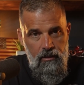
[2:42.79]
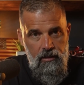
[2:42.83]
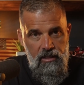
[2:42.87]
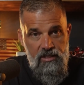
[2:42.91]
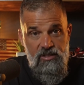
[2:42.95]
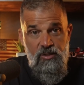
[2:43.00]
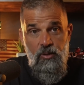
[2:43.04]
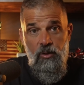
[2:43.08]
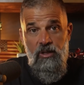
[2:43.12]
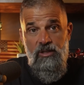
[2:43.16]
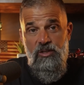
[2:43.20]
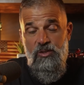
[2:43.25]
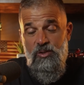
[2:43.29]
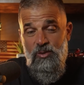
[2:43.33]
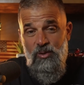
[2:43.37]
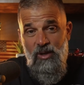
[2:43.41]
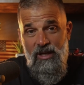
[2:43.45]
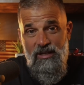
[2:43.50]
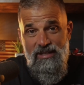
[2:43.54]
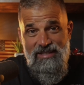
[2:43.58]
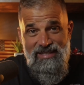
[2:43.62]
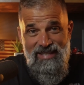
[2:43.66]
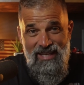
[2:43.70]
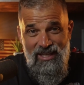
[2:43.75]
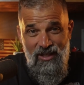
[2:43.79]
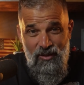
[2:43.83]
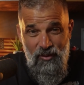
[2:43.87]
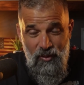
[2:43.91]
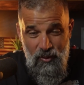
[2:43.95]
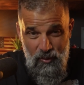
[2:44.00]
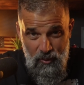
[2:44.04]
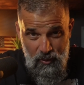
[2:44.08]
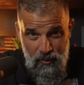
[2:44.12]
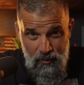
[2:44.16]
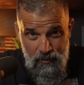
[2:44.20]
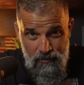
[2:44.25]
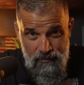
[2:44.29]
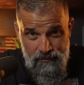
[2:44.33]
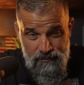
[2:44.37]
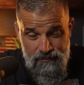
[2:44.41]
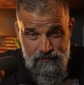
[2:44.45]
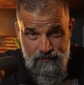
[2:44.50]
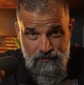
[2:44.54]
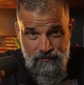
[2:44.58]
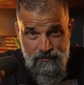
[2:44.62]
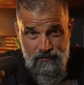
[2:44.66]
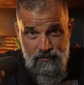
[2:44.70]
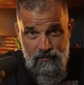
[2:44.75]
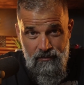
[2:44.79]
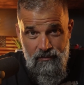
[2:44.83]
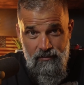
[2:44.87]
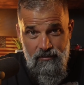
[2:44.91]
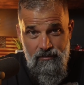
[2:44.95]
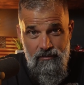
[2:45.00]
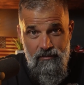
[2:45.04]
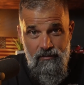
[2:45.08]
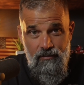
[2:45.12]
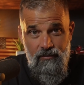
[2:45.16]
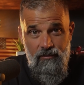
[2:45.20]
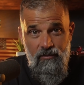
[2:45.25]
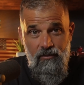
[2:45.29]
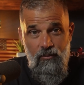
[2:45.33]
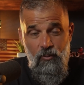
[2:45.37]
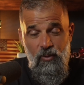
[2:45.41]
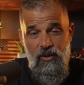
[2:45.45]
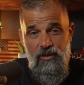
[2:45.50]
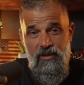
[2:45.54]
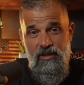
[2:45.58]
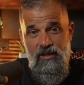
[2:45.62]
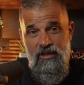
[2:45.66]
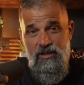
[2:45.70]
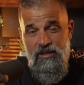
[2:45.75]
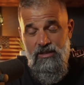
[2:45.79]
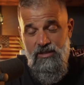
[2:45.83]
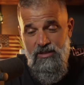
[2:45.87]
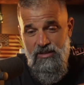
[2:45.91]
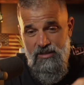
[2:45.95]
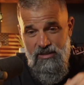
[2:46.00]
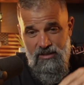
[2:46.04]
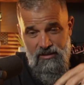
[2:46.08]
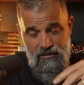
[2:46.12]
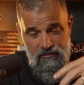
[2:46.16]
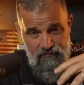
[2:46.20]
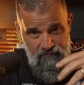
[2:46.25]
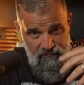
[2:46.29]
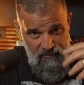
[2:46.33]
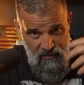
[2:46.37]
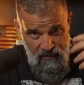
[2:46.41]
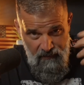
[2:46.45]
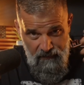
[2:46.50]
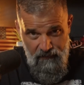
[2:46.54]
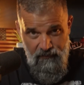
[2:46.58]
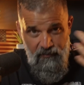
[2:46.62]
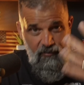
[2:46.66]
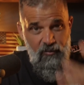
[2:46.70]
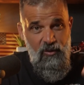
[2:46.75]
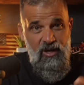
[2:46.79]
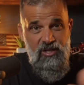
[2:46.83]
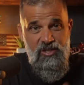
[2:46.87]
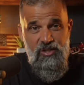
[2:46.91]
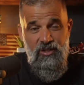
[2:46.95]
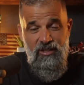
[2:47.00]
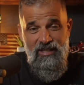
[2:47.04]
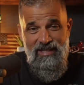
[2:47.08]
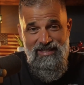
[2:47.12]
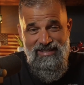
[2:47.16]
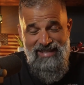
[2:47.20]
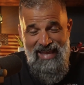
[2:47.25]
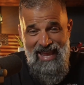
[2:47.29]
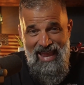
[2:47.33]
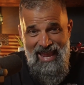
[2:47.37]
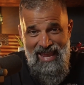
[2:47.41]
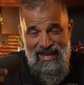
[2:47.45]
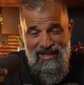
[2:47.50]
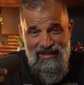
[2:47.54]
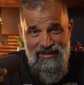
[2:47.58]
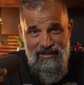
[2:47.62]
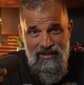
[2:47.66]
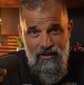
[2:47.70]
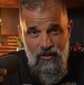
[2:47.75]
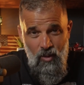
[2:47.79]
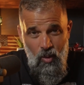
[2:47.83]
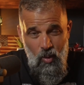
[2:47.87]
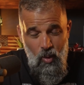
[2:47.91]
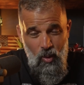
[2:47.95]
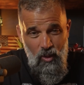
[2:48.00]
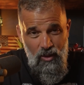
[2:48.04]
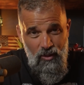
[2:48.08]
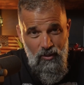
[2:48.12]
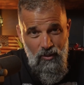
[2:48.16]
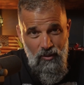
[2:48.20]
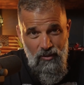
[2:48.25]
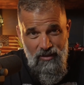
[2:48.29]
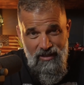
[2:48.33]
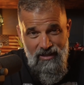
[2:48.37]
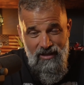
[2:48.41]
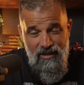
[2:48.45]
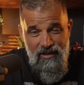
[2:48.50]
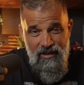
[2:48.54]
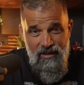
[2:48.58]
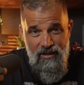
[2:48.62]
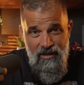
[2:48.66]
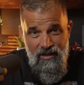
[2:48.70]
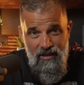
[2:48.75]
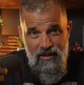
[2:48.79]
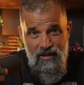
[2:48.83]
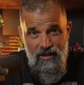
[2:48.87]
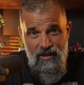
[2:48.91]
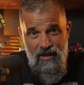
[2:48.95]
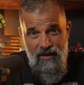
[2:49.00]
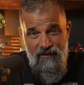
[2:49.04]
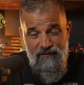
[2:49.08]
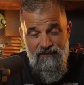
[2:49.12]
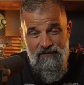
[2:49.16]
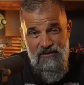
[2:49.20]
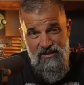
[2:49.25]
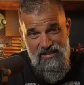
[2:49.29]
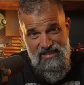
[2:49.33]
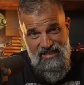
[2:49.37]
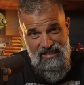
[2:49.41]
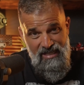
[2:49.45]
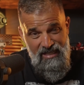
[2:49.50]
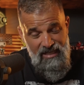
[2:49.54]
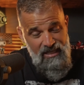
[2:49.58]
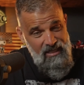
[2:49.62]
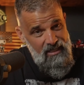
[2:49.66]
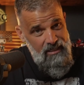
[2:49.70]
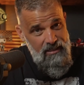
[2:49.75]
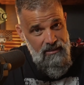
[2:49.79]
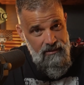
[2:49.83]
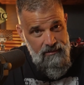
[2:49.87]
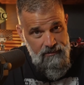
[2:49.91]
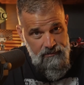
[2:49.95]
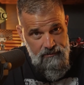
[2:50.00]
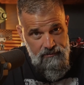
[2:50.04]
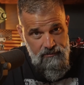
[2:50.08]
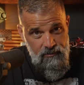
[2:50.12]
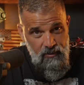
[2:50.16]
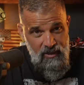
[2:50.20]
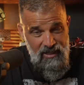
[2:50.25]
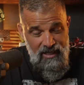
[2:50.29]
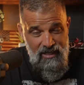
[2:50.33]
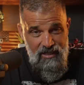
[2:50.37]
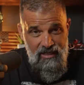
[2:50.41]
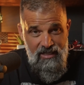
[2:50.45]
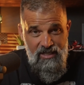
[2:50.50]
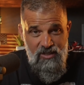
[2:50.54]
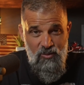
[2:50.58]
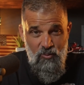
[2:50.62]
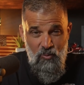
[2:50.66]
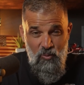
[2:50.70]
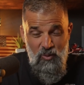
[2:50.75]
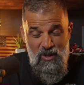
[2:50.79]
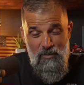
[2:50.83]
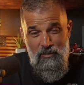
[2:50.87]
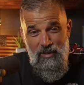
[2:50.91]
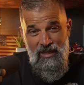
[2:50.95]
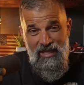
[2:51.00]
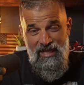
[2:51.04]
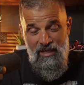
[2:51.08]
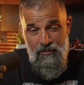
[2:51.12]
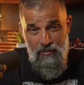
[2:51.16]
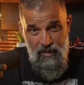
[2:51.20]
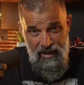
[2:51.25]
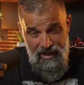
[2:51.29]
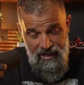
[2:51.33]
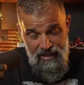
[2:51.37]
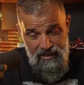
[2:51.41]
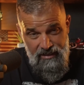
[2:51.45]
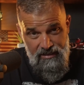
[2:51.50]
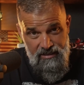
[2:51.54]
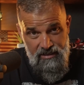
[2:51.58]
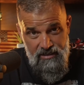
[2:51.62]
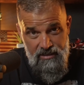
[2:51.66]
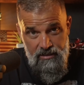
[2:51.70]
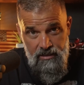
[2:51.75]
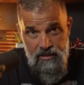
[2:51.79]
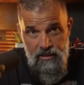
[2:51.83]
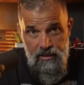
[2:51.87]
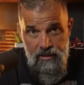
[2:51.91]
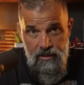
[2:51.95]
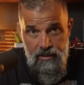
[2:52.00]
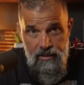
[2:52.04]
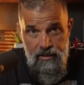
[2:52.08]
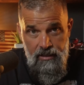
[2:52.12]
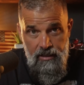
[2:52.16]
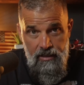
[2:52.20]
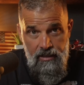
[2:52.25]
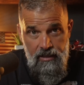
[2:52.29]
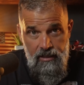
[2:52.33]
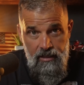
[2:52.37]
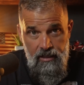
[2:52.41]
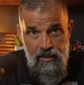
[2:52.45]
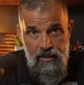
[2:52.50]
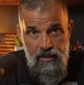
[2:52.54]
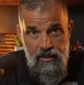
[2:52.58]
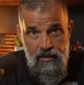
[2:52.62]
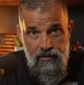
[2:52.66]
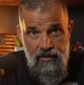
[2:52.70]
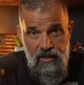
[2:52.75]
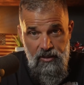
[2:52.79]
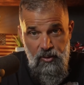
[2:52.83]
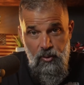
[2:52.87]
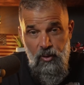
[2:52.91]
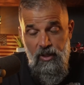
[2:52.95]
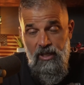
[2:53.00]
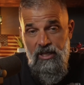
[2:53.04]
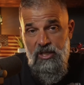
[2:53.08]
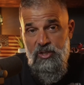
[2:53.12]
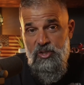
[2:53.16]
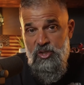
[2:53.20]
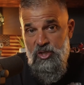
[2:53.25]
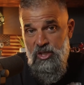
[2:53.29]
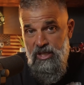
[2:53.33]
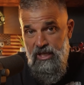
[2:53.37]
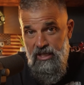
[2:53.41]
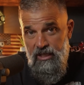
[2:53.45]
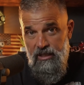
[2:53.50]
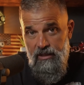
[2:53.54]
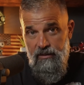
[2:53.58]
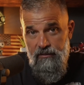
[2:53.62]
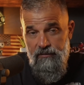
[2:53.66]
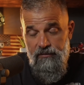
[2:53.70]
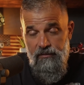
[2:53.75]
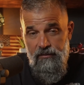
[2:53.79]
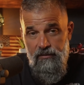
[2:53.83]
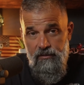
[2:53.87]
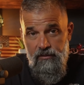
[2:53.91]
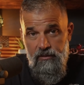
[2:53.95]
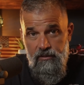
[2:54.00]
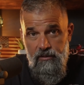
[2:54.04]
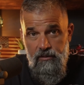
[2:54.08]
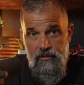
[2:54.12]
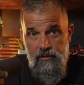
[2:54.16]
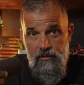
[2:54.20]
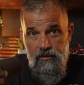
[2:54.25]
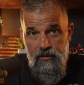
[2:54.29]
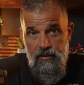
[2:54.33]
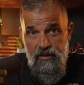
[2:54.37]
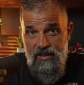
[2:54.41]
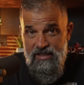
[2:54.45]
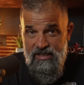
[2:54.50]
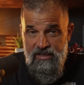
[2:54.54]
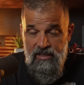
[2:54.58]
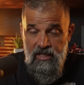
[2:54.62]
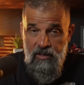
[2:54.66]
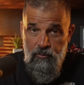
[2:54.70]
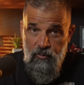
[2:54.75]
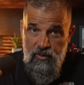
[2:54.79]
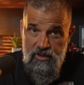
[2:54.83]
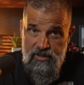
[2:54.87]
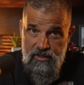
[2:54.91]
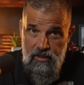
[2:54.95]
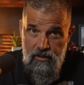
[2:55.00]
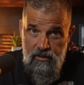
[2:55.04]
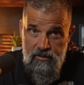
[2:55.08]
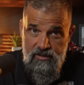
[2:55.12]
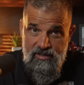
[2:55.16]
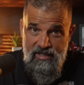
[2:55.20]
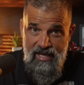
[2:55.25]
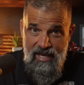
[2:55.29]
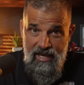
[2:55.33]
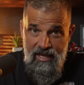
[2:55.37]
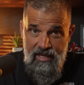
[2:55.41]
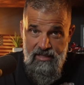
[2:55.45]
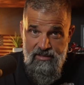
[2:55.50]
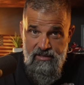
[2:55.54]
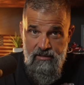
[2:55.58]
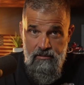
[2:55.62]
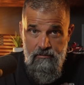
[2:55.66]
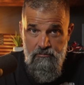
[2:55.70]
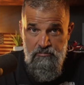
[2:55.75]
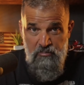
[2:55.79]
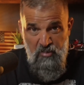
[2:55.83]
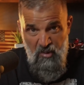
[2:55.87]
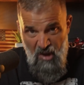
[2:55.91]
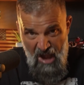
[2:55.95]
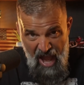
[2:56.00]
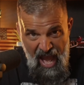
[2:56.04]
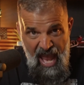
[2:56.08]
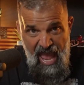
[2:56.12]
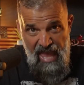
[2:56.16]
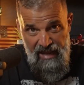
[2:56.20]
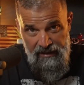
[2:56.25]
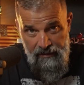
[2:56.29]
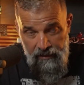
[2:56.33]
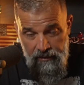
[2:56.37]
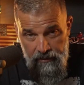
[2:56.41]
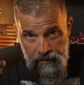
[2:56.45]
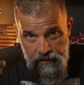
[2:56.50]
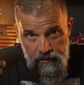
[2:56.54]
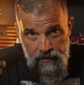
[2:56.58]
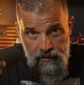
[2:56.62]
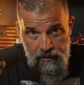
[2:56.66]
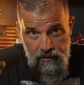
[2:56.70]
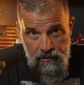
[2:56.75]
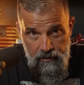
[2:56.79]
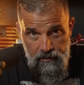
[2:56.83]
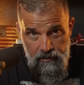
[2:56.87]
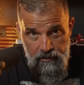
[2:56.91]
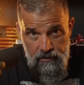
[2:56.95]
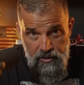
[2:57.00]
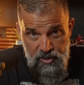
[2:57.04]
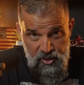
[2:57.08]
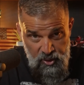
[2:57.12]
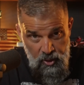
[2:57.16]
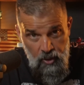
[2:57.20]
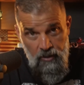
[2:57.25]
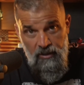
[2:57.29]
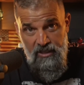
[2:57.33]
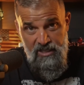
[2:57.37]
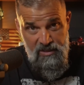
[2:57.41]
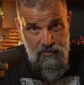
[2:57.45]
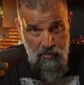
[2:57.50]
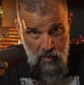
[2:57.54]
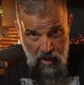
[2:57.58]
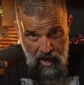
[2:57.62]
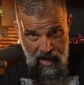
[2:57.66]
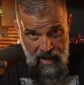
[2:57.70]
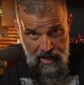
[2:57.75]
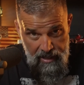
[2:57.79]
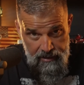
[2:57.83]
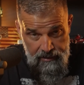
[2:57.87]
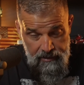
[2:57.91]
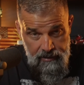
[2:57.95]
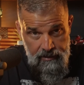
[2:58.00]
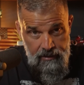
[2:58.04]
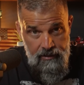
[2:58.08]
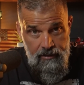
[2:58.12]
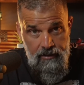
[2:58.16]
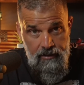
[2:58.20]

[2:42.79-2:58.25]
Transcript: is going to try to tell you, with his freshly tanned and oiled physique and his rippling pecs, that you can achieve the same results as Brad, Shirtless Brad,